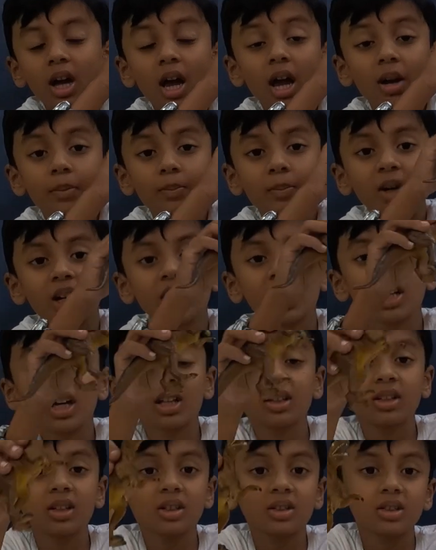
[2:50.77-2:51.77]
and many
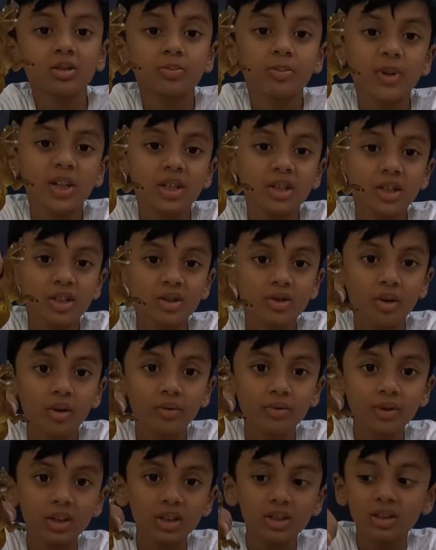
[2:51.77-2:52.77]
other species
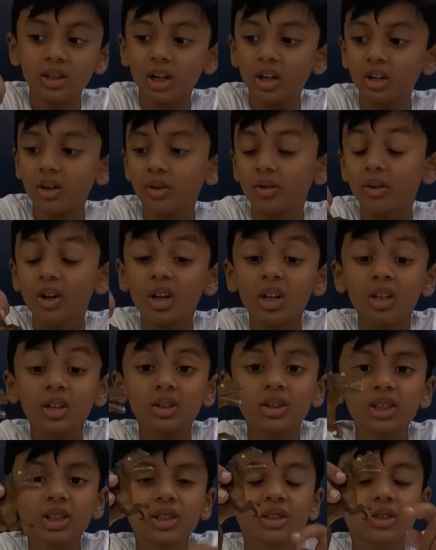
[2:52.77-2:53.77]
of
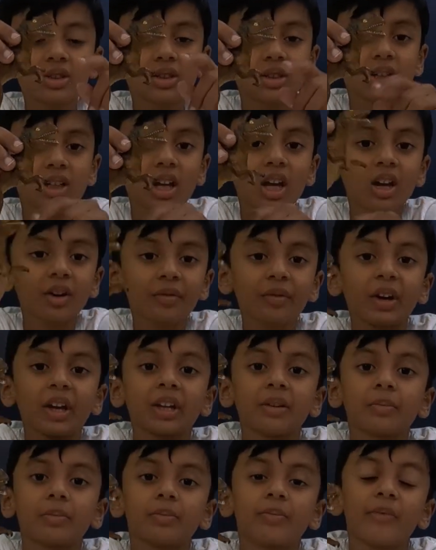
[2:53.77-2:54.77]
these
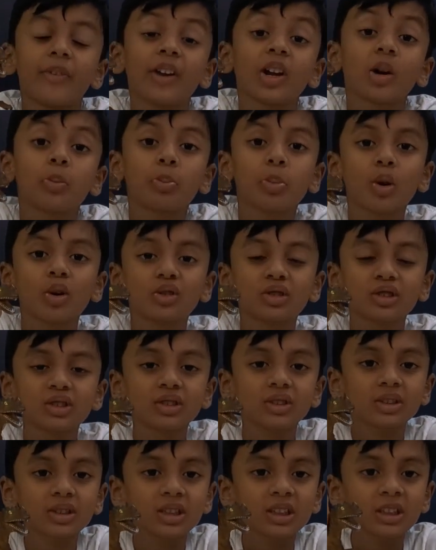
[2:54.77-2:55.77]
terrifying
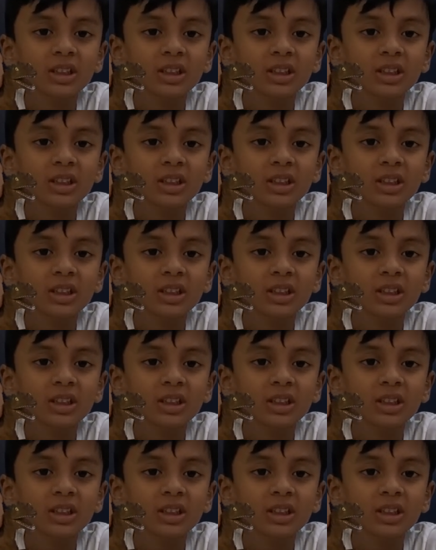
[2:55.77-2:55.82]
theropods.